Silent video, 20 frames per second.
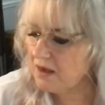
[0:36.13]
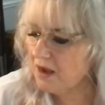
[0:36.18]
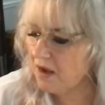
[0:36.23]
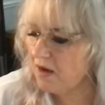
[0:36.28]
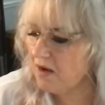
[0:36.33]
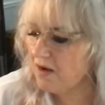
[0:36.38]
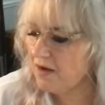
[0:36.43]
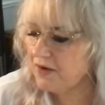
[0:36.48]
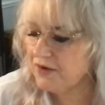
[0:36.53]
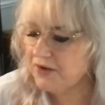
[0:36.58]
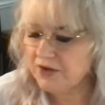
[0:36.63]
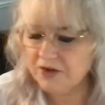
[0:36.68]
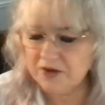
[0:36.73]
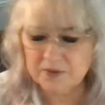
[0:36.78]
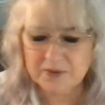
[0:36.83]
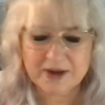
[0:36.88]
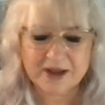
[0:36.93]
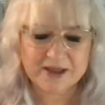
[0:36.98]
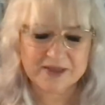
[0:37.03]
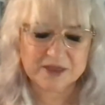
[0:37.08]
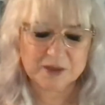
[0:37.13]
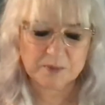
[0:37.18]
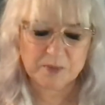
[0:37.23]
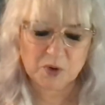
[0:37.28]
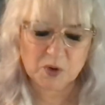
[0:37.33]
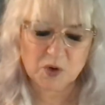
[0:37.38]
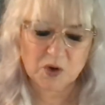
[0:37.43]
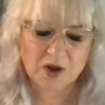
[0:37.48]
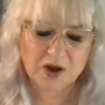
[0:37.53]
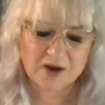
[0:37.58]
are you in the
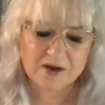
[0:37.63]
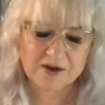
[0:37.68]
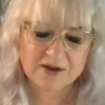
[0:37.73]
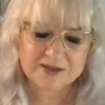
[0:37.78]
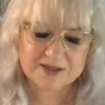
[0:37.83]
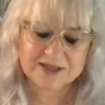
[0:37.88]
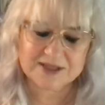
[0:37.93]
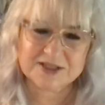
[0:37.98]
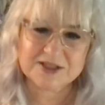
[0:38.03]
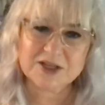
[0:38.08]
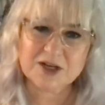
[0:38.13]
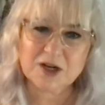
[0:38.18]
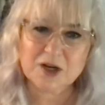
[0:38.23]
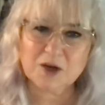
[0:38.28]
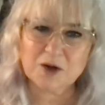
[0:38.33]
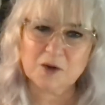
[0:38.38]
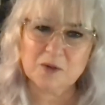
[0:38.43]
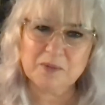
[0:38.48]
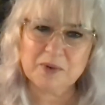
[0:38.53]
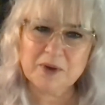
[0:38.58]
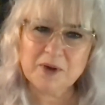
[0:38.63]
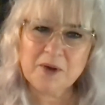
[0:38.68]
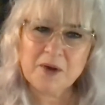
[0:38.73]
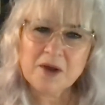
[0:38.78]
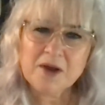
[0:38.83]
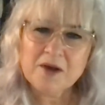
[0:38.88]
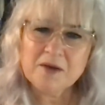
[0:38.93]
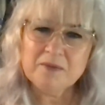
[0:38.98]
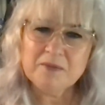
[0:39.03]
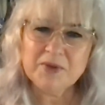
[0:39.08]
poor artist club,
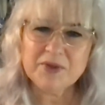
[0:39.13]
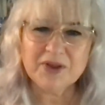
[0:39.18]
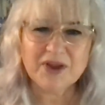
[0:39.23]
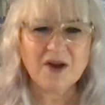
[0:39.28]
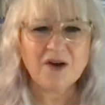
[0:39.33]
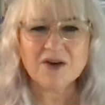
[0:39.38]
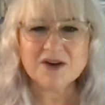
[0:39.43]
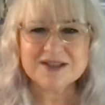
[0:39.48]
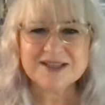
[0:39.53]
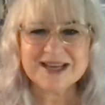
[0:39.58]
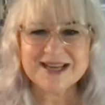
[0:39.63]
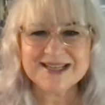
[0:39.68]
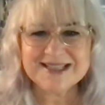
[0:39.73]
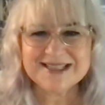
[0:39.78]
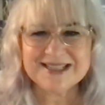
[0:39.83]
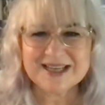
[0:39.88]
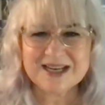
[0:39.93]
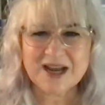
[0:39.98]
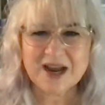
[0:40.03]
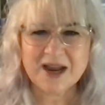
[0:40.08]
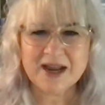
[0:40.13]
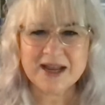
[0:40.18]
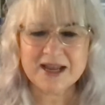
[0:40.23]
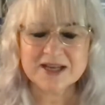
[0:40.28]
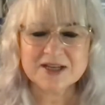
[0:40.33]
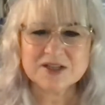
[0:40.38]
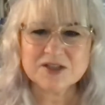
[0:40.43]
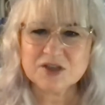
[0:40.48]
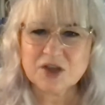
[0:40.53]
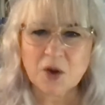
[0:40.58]
but the content tonight
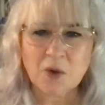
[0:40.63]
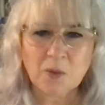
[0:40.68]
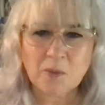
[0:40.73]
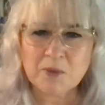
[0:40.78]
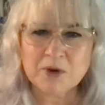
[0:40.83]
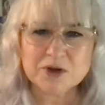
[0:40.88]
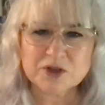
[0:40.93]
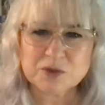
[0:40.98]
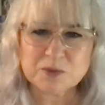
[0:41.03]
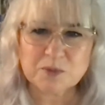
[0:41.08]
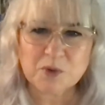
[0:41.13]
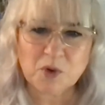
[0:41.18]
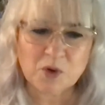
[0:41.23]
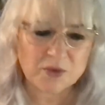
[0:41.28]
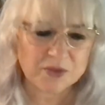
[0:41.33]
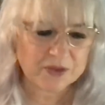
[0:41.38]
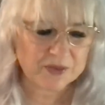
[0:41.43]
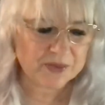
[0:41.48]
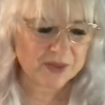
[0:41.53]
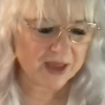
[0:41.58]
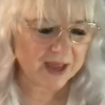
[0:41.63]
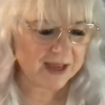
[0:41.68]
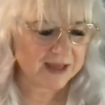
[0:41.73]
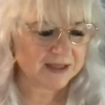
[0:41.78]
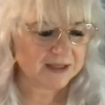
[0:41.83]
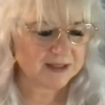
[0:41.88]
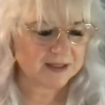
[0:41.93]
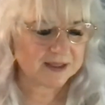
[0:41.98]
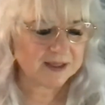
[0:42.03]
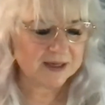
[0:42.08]
is so much more than
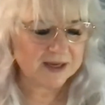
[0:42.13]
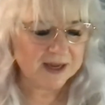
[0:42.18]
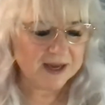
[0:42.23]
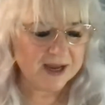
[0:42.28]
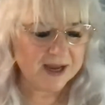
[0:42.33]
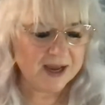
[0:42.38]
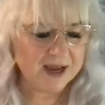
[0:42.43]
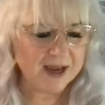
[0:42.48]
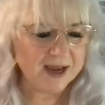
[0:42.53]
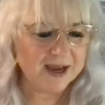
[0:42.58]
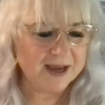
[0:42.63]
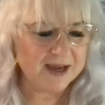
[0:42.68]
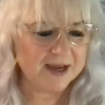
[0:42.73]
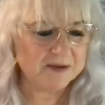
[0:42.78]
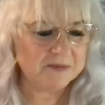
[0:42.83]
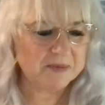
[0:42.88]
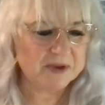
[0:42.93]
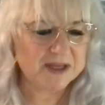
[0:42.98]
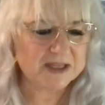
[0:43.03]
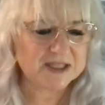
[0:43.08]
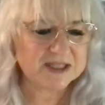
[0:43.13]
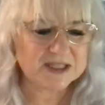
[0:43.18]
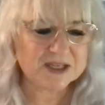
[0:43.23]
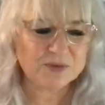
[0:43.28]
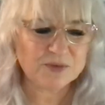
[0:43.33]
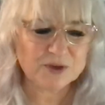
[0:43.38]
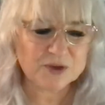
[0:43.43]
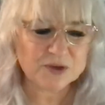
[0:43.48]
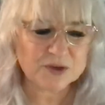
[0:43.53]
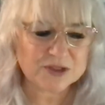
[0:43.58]
that. It's
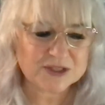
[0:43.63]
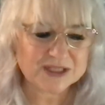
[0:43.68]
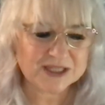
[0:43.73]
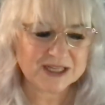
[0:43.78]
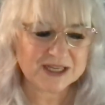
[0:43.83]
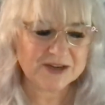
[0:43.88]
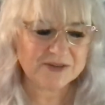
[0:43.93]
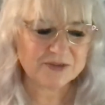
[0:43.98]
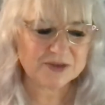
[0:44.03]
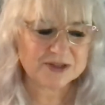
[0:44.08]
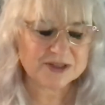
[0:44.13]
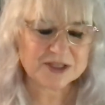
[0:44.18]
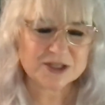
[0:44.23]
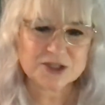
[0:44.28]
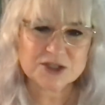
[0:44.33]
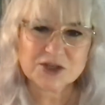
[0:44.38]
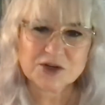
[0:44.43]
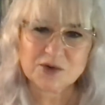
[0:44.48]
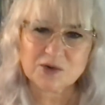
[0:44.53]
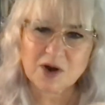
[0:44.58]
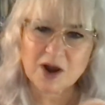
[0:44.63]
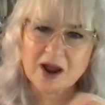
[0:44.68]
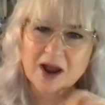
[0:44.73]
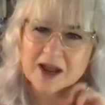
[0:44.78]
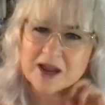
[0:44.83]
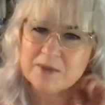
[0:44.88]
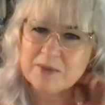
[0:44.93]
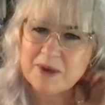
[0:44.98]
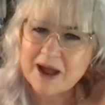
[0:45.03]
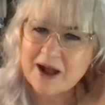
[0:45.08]
difficult to even
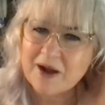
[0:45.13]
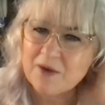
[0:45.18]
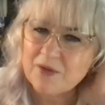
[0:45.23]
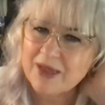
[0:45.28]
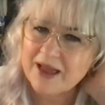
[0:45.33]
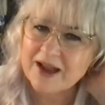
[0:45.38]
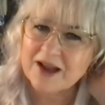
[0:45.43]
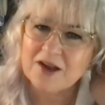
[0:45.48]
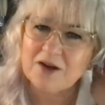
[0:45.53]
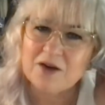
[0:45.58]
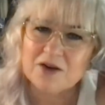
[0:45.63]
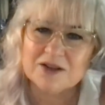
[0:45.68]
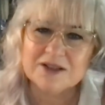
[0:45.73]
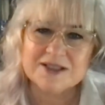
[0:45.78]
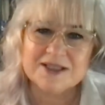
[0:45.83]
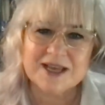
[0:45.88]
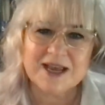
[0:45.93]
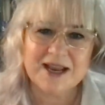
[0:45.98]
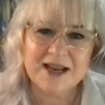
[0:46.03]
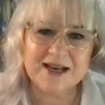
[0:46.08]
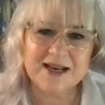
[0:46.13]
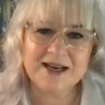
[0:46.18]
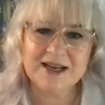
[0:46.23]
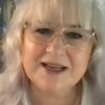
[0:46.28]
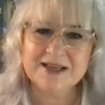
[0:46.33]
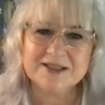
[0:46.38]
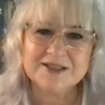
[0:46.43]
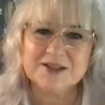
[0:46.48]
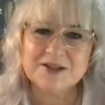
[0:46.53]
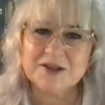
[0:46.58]
describe how that content
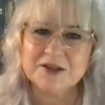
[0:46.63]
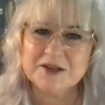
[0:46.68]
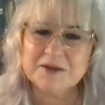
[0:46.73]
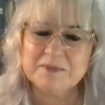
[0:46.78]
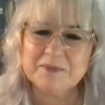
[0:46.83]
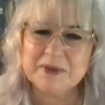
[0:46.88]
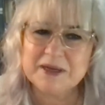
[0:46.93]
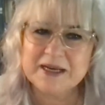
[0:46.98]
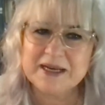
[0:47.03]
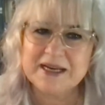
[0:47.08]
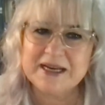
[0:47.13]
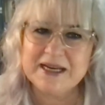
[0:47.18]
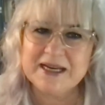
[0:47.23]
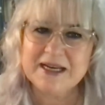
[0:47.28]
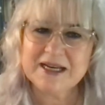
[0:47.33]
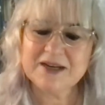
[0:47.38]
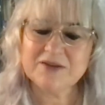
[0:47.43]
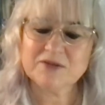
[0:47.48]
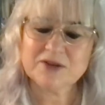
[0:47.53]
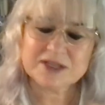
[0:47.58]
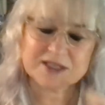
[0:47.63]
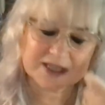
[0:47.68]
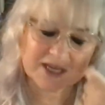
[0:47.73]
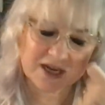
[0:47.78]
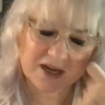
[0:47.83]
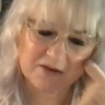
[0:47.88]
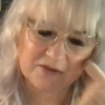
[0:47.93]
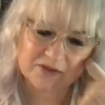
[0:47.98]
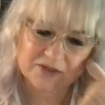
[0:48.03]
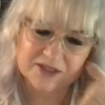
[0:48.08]
is going to be
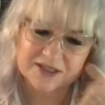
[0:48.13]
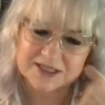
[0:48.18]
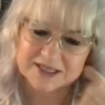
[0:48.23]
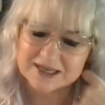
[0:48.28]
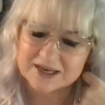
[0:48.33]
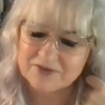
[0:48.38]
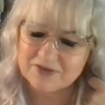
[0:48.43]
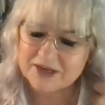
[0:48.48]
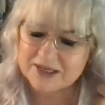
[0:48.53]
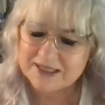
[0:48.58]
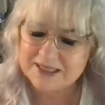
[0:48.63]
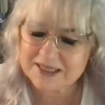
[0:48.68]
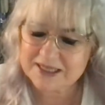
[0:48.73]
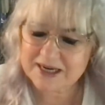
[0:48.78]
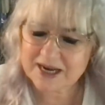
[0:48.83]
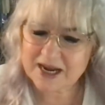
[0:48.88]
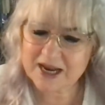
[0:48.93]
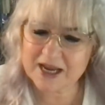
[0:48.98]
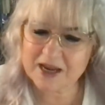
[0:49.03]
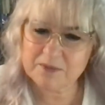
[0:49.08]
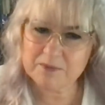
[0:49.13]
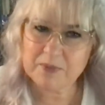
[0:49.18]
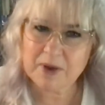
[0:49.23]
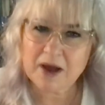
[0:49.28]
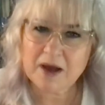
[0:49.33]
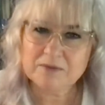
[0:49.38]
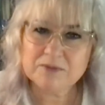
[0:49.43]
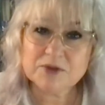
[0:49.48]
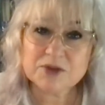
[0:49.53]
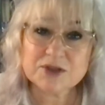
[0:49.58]
received and delivered tonight, but
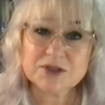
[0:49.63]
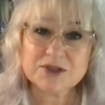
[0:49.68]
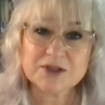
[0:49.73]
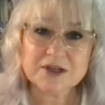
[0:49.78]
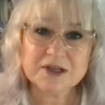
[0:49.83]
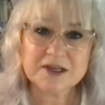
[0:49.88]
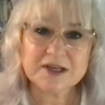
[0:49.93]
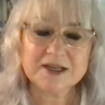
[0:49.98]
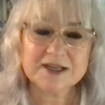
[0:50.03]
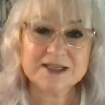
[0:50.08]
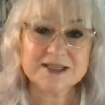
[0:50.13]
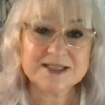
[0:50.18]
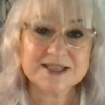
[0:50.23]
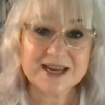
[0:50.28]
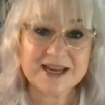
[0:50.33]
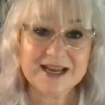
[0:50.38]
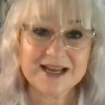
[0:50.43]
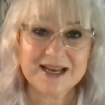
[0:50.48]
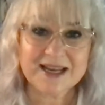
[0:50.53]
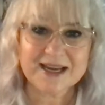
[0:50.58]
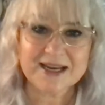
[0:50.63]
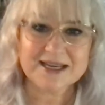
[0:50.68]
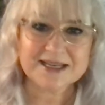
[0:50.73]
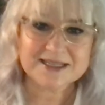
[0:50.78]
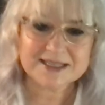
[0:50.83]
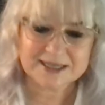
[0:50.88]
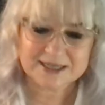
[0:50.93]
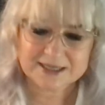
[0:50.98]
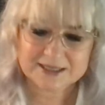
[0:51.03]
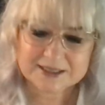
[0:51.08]
I'm just going to say it like it
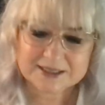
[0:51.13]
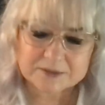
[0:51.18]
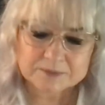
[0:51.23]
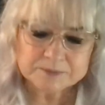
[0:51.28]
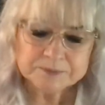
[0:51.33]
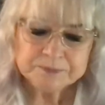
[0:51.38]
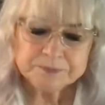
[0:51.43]
is,